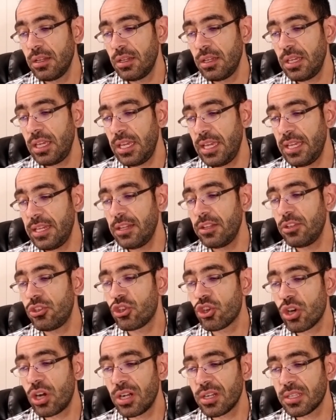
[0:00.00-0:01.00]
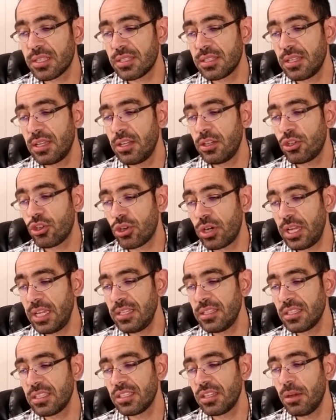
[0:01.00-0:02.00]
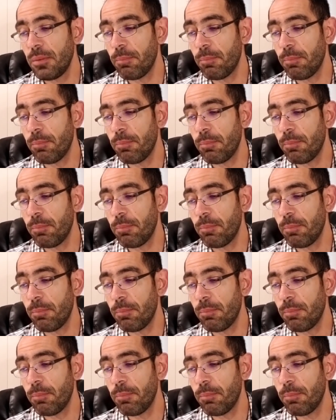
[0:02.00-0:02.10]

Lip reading: in trucks, trains,